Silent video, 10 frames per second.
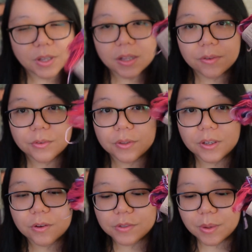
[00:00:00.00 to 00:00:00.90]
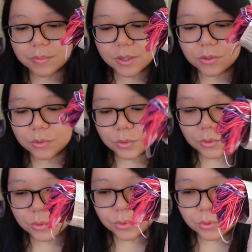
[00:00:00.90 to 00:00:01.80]
I'll have to think of something
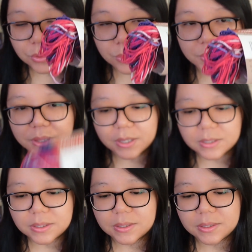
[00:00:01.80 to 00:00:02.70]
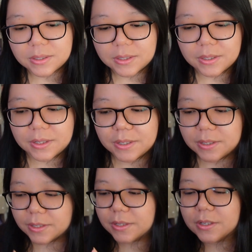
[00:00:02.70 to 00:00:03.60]
to do with this.
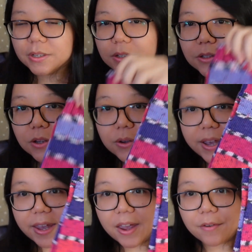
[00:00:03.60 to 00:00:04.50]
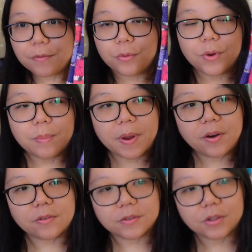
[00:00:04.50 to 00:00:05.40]
So I have 3
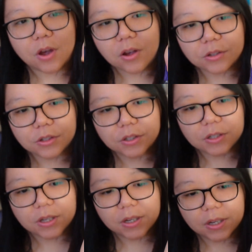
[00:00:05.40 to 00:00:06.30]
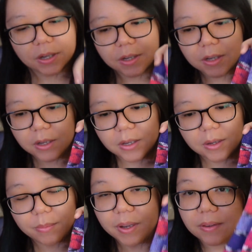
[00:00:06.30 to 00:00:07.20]
pair of socks
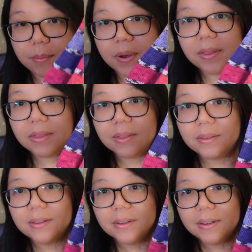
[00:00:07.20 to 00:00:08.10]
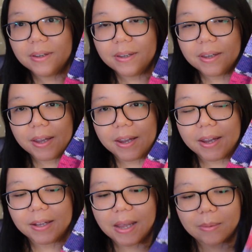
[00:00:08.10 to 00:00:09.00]
in a month,
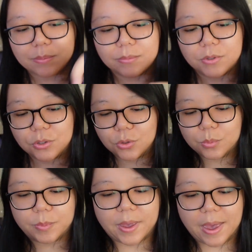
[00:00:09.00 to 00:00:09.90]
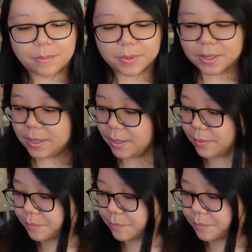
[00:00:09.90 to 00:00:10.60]
and I'm super happy.